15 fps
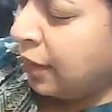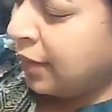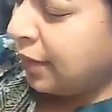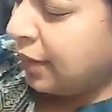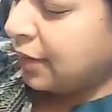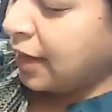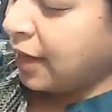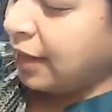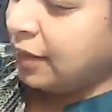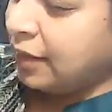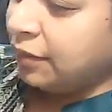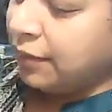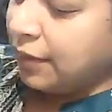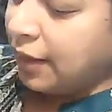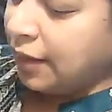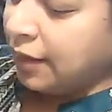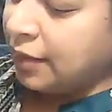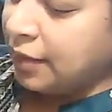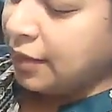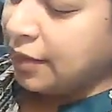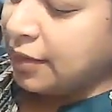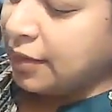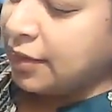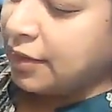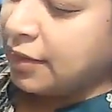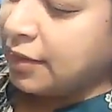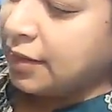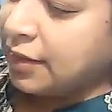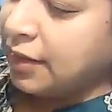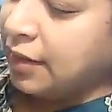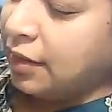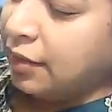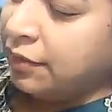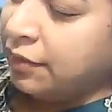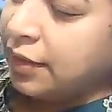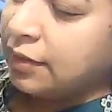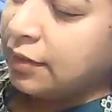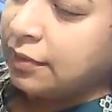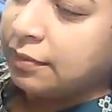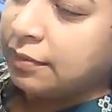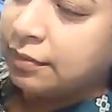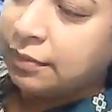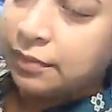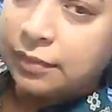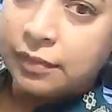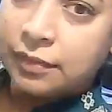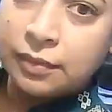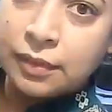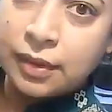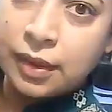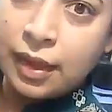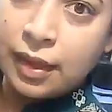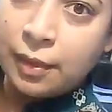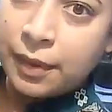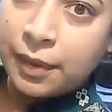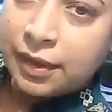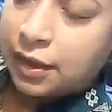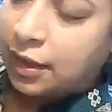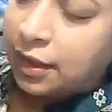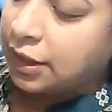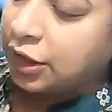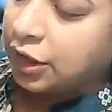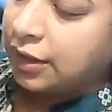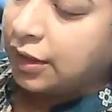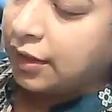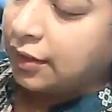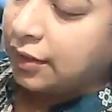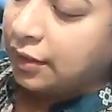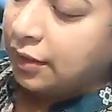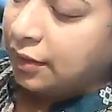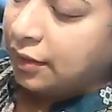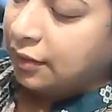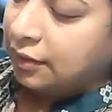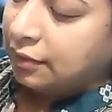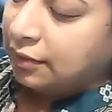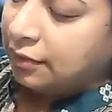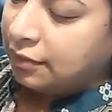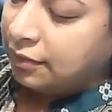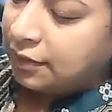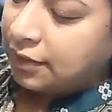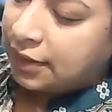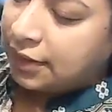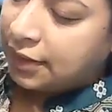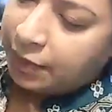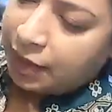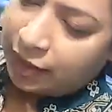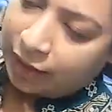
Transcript: want it kind of like the consistency of a little bit custardy. See,